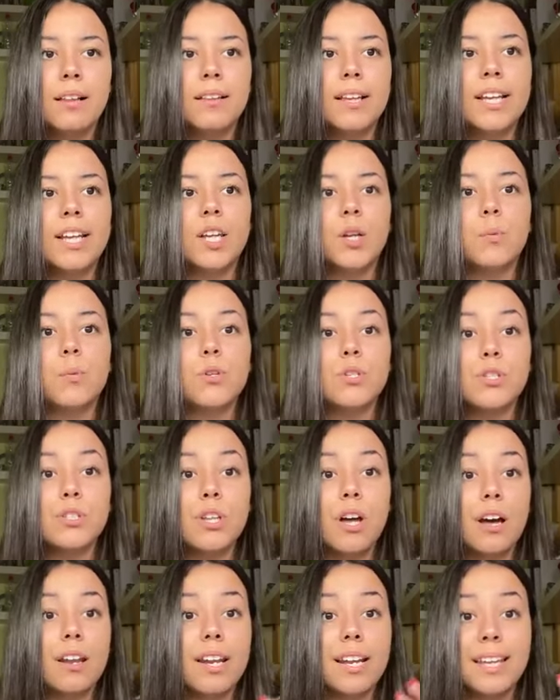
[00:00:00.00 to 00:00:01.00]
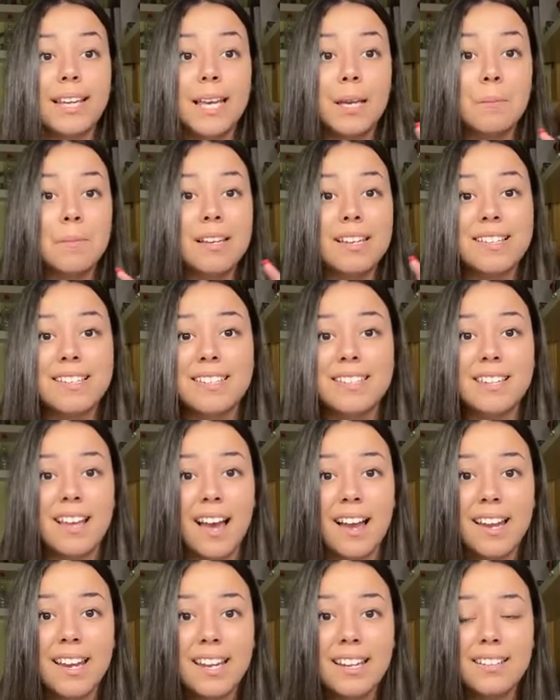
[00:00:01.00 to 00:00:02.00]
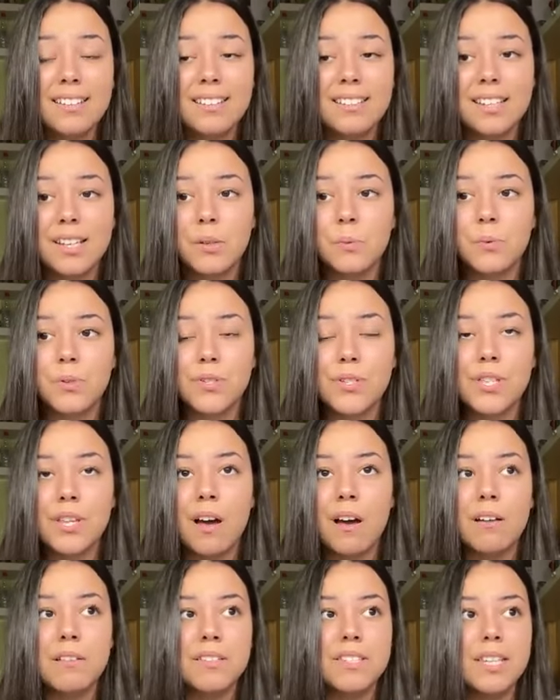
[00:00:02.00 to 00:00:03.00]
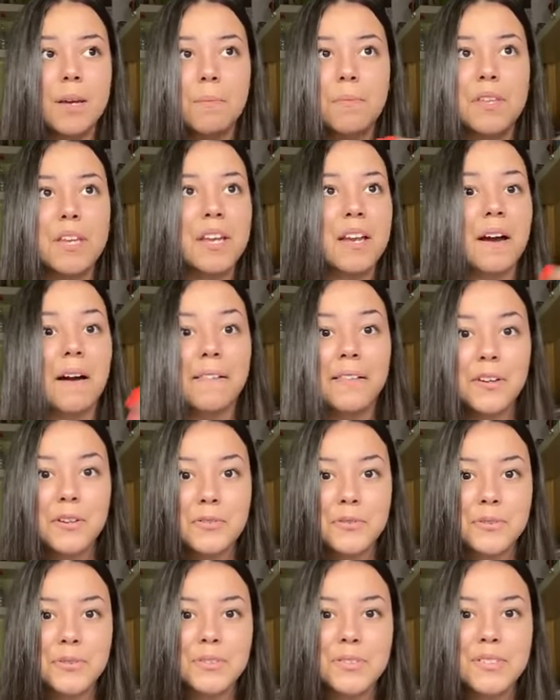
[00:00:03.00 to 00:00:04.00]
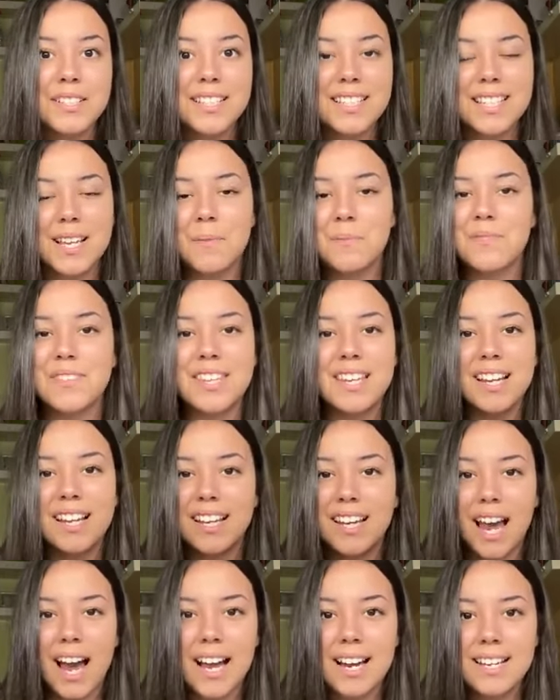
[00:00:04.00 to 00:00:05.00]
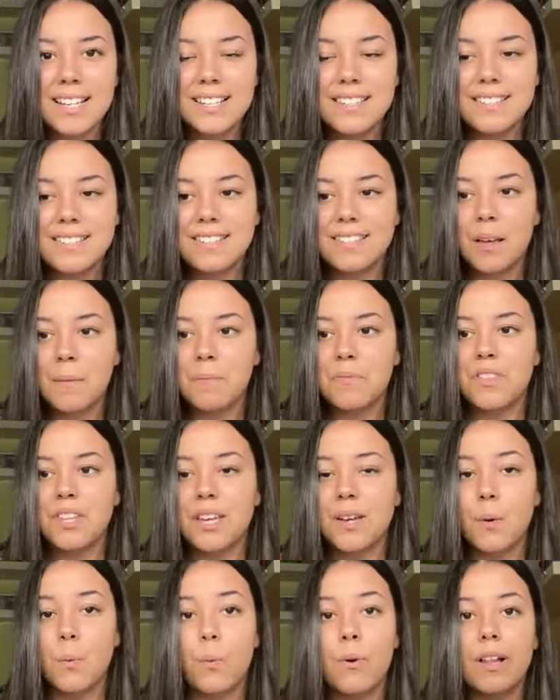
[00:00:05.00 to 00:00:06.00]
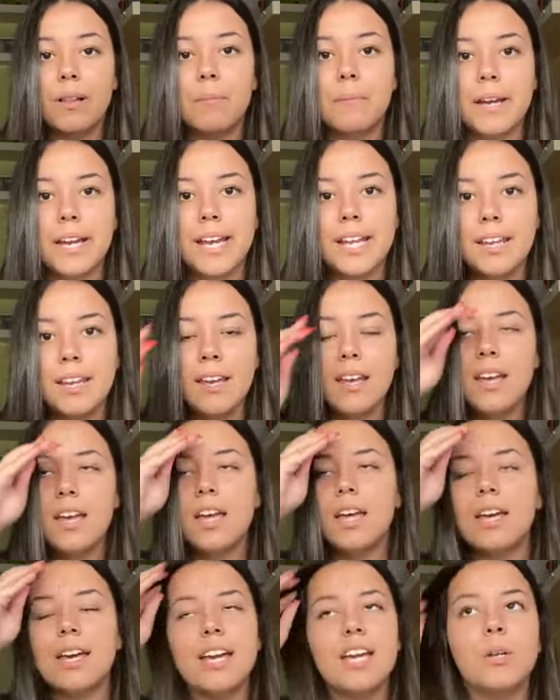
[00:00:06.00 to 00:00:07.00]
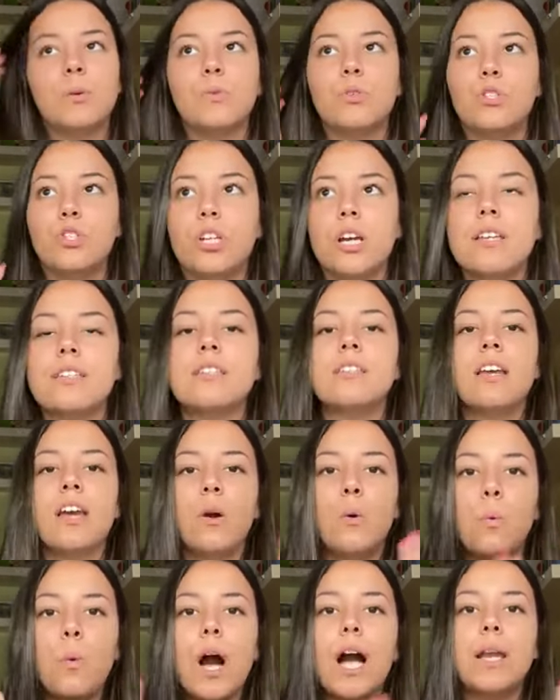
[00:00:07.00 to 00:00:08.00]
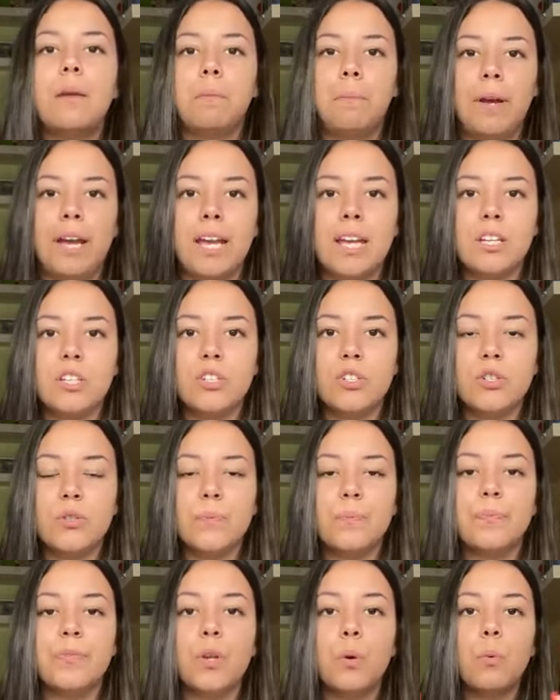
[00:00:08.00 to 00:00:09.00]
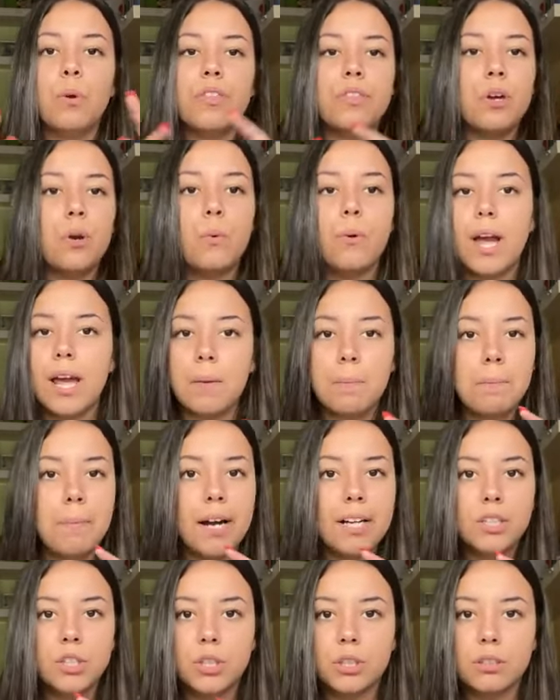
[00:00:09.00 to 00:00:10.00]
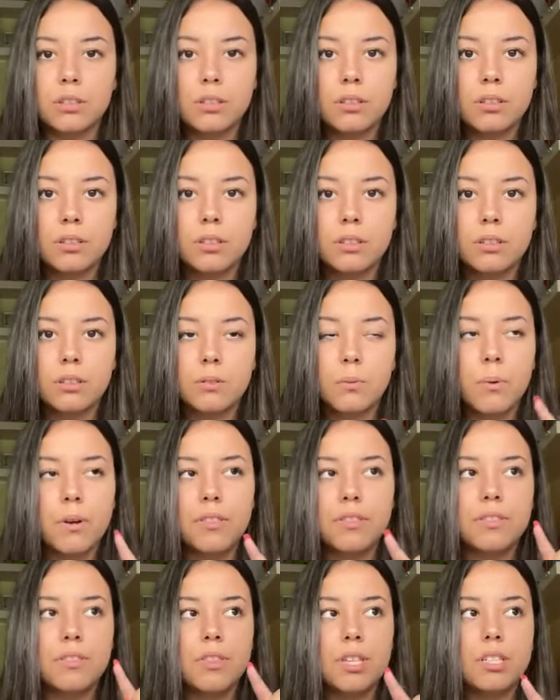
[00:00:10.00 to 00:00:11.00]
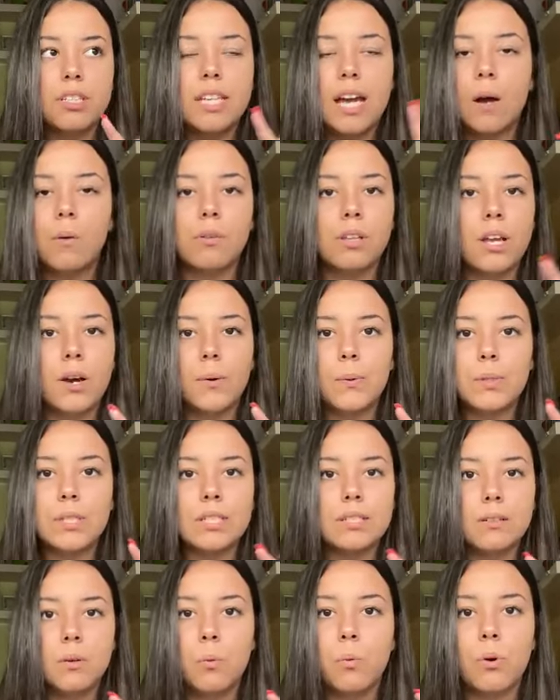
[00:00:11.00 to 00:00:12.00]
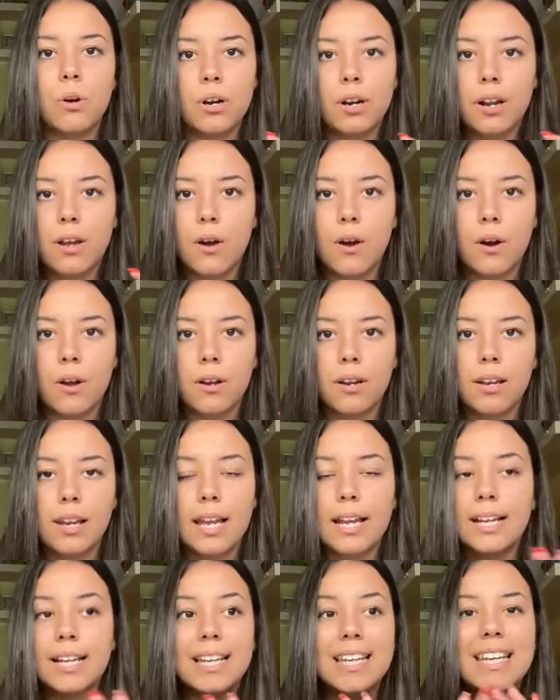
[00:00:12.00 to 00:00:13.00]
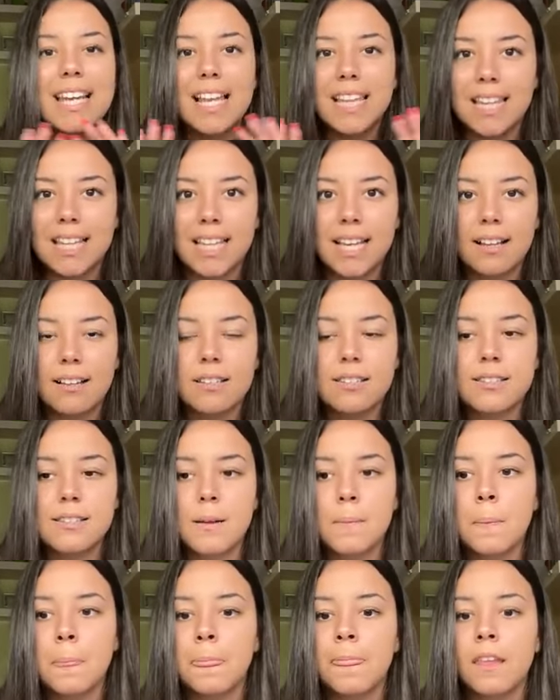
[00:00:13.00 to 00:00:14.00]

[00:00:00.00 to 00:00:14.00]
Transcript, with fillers: Like it was not a gaming site, it was not something colorful, something nice, something well made. It was just a white page with a red button with the download word on, like nothing else.